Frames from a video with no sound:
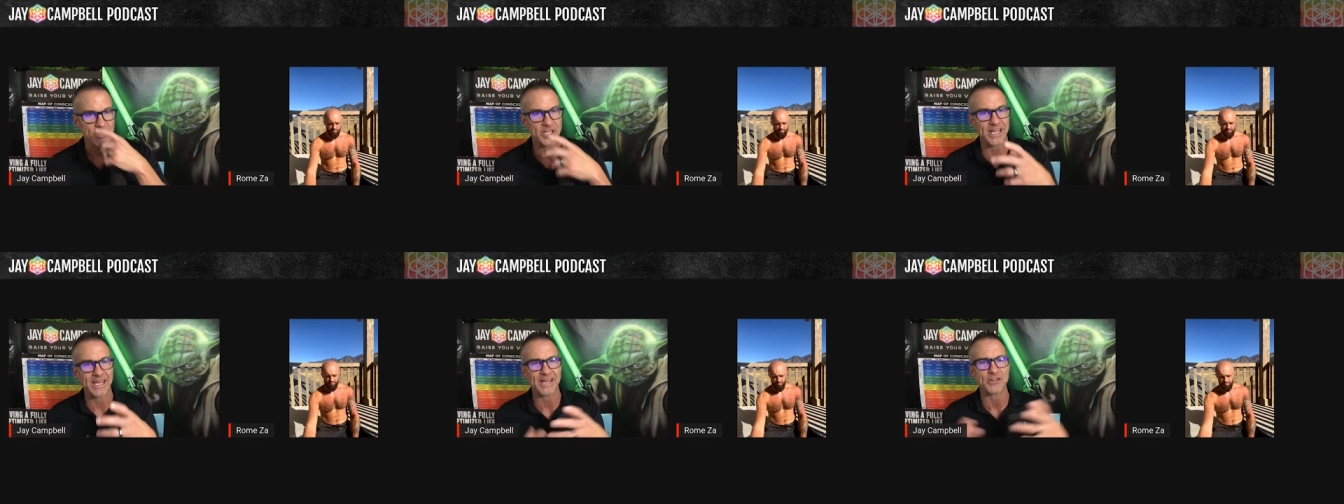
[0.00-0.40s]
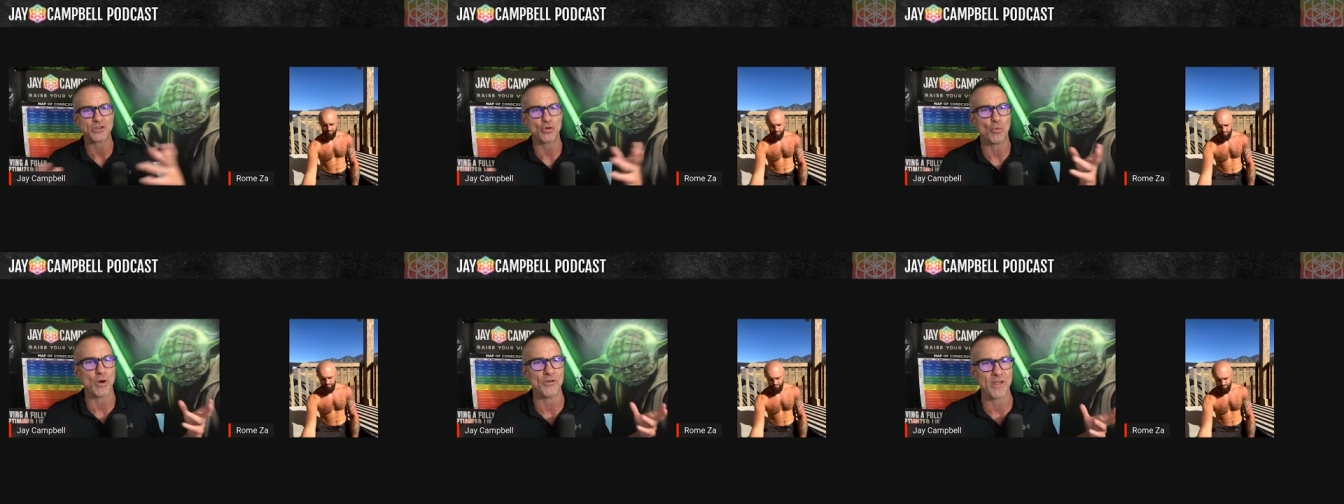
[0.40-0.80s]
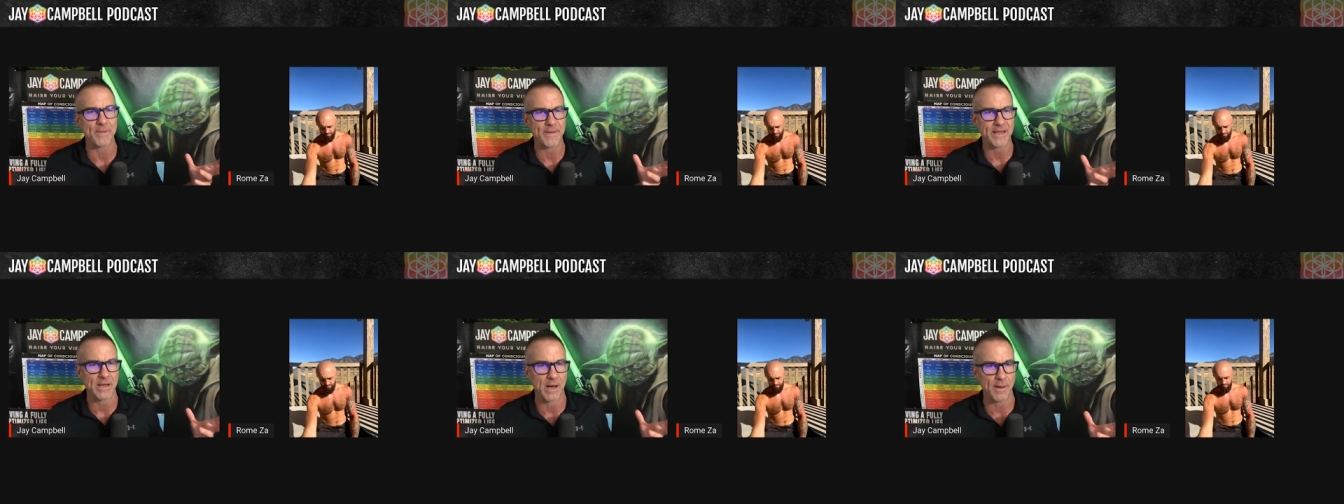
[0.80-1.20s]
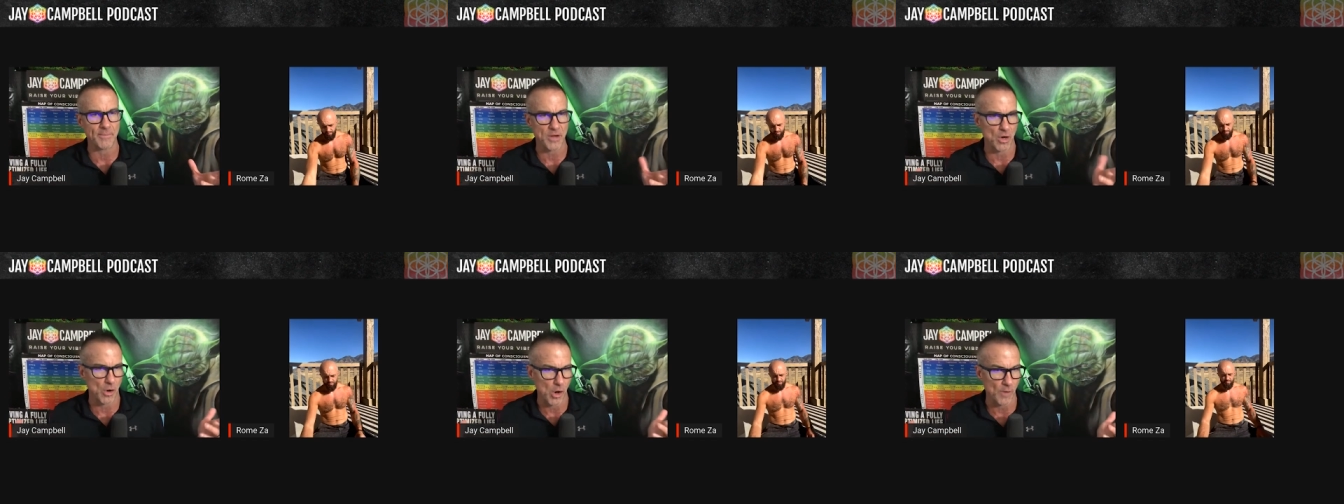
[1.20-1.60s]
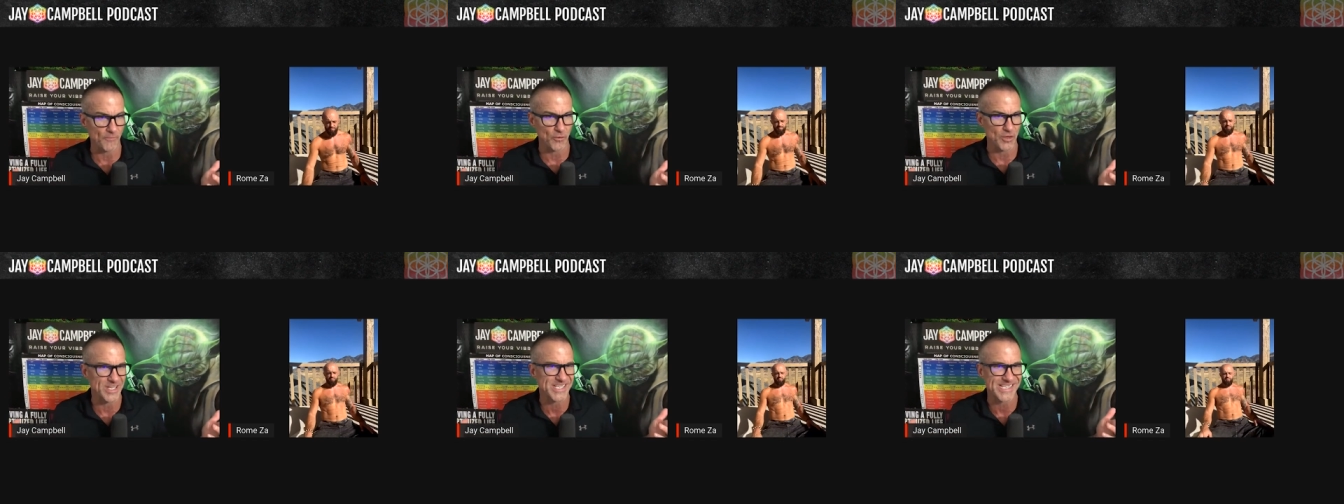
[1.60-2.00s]
to get to where they become, you know,
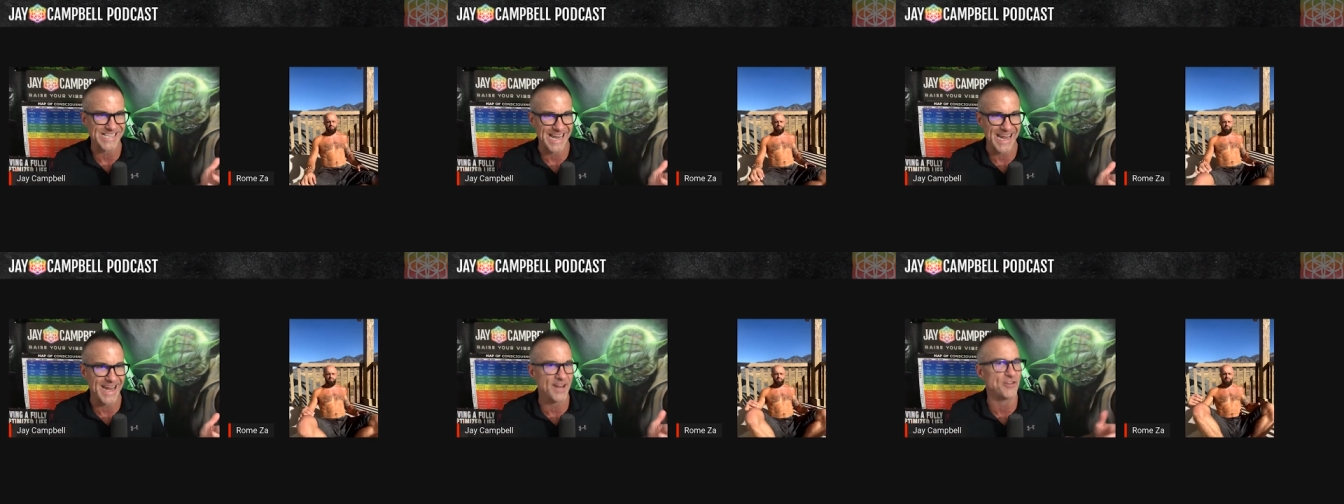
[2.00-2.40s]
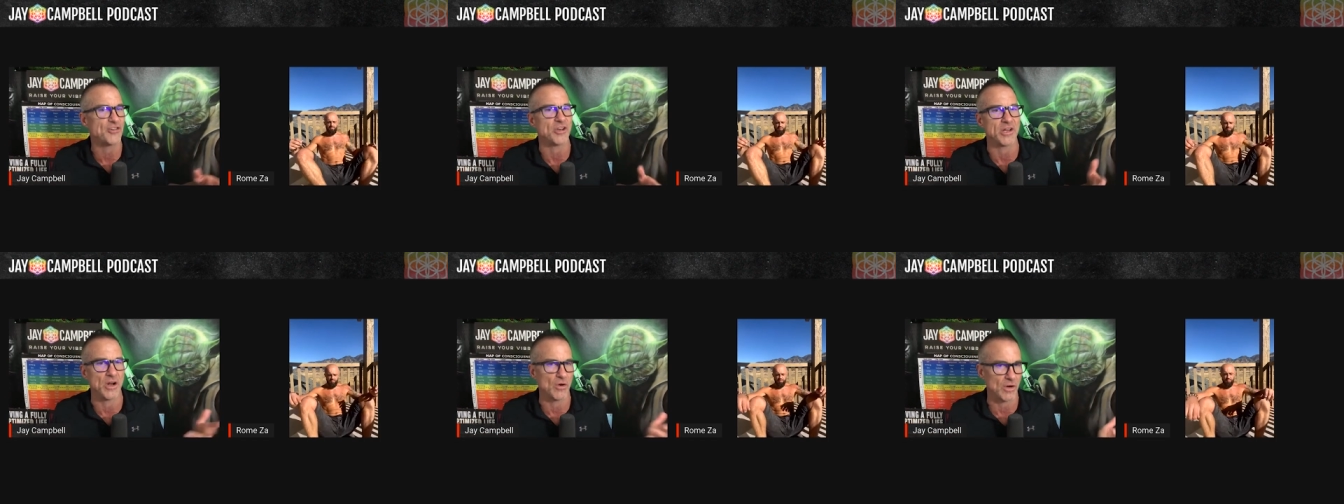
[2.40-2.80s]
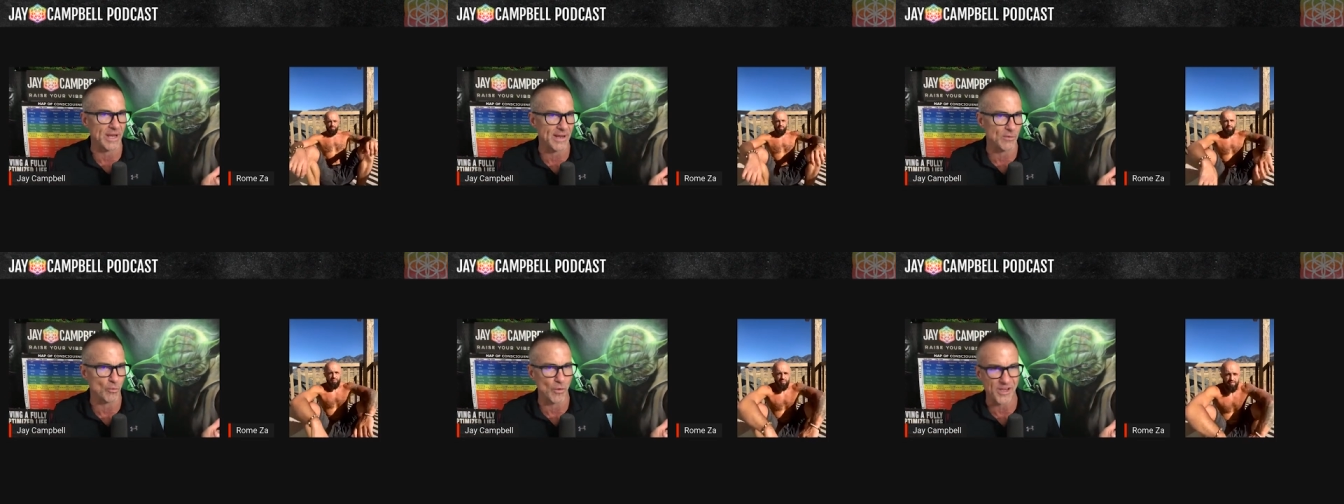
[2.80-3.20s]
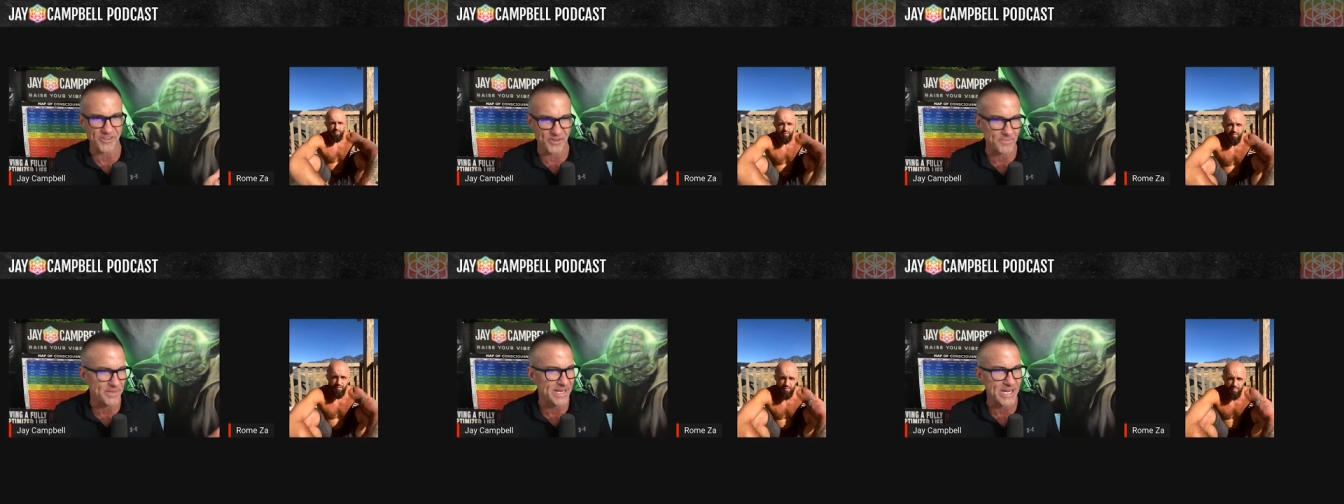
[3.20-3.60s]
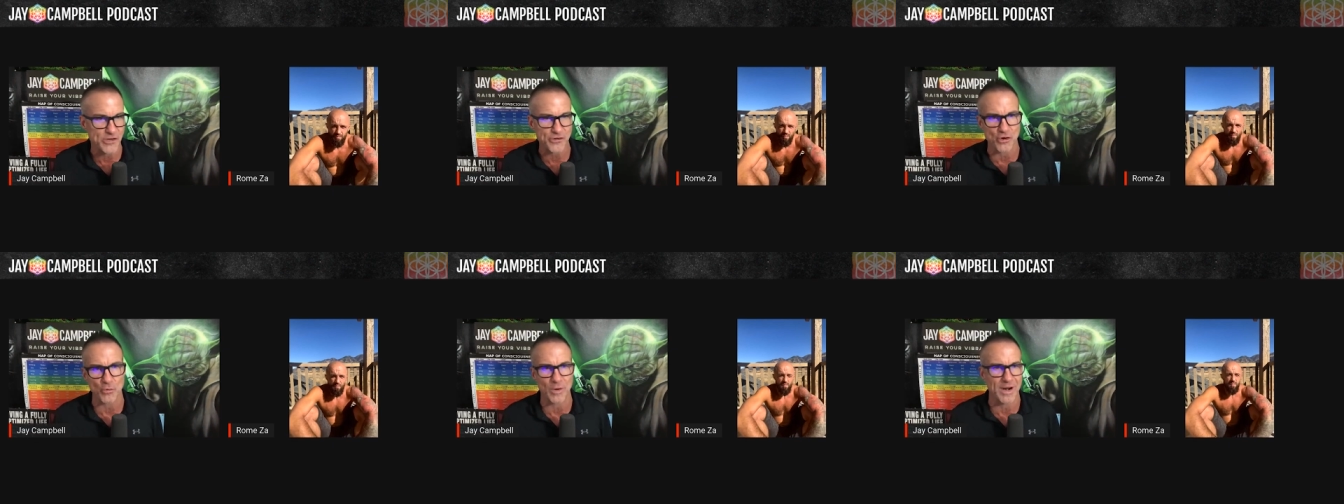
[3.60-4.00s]
hopefully a sage, you know, again, wisdom
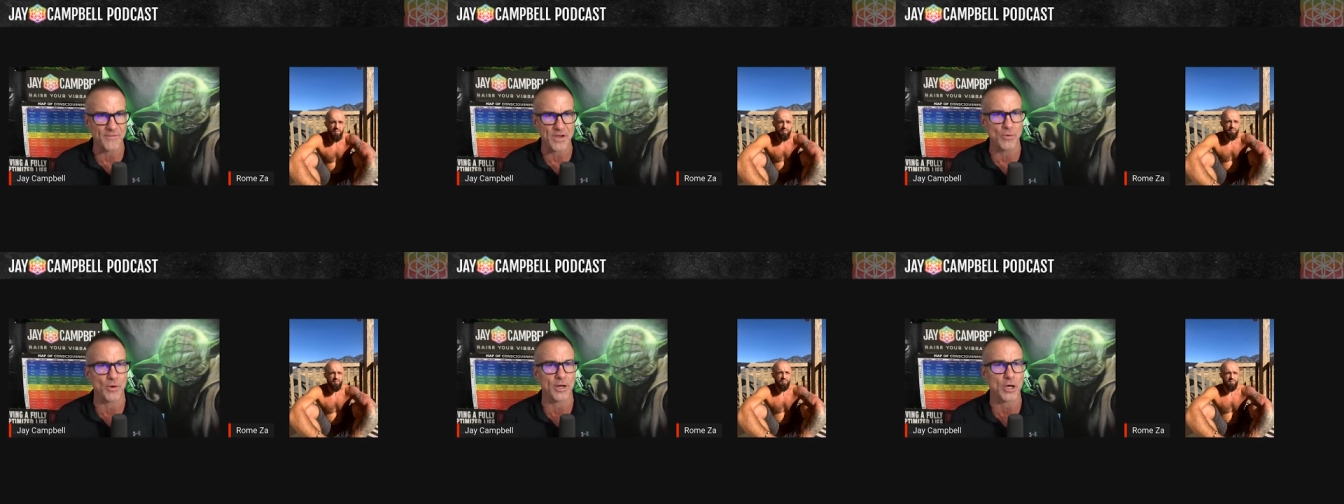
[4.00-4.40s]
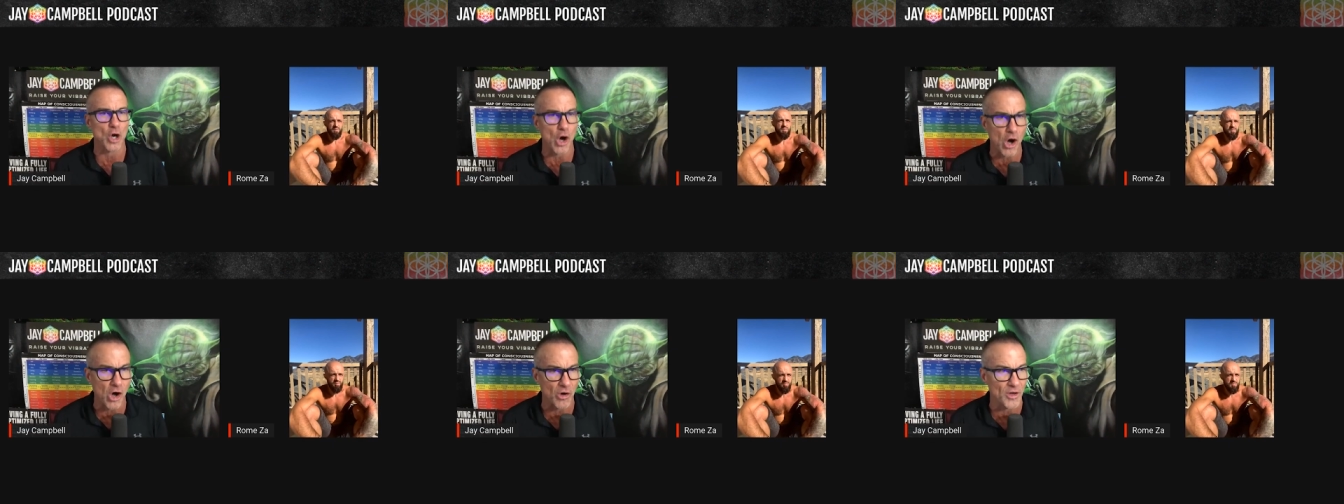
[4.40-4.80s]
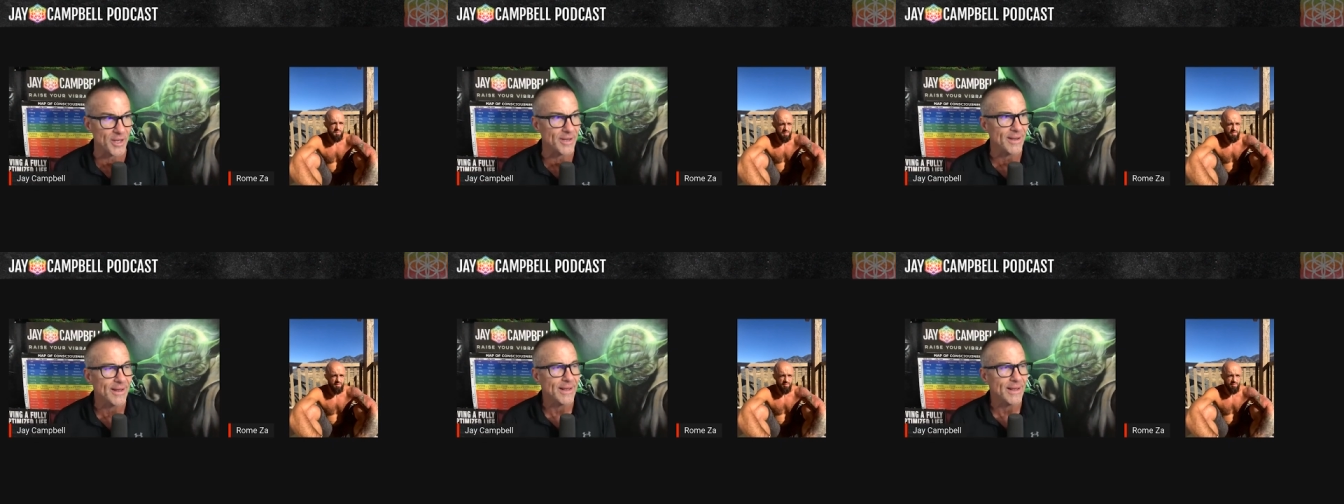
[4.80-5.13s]
teacher, whatever you want to call it.